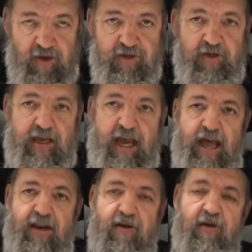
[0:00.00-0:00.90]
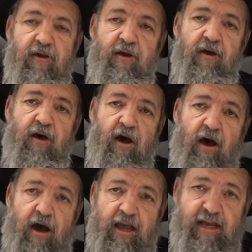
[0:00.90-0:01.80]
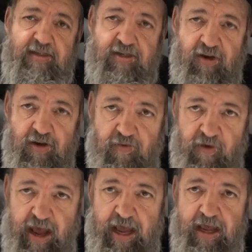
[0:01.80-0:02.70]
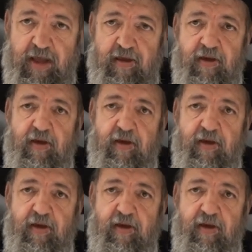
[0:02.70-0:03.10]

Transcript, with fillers: So again, Ayis Tudvei.